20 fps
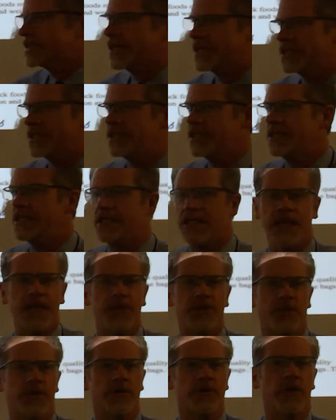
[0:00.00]
not it
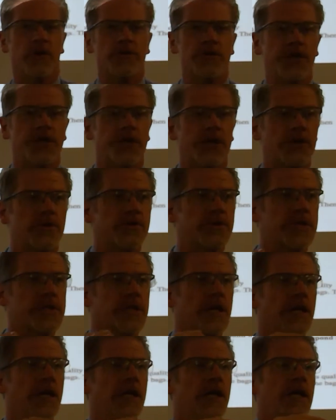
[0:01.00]
either. Only
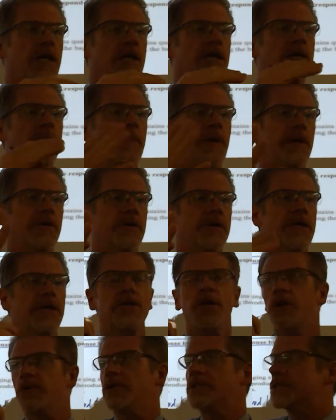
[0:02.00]
those in America.
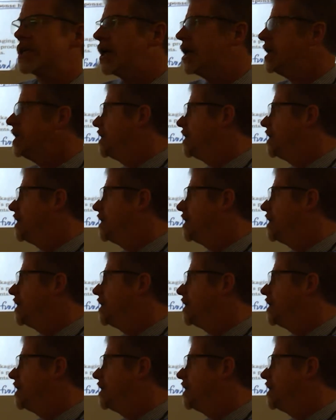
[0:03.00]
No, it's